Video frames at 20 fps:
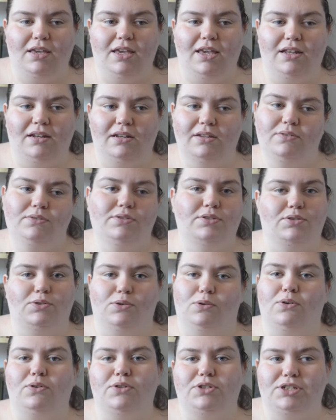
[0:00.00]
It looks
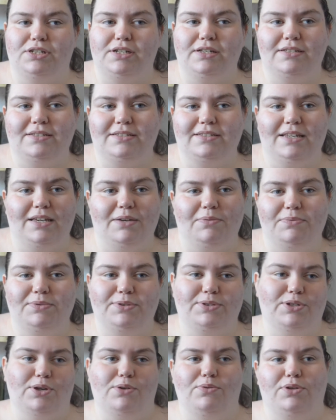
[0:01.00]
gorgeous. It
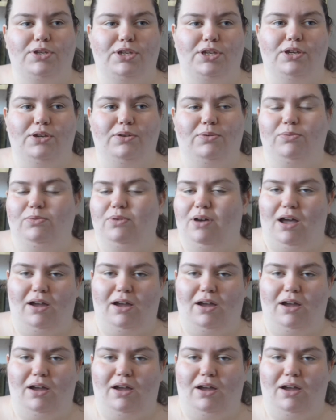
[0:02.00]
was so cute.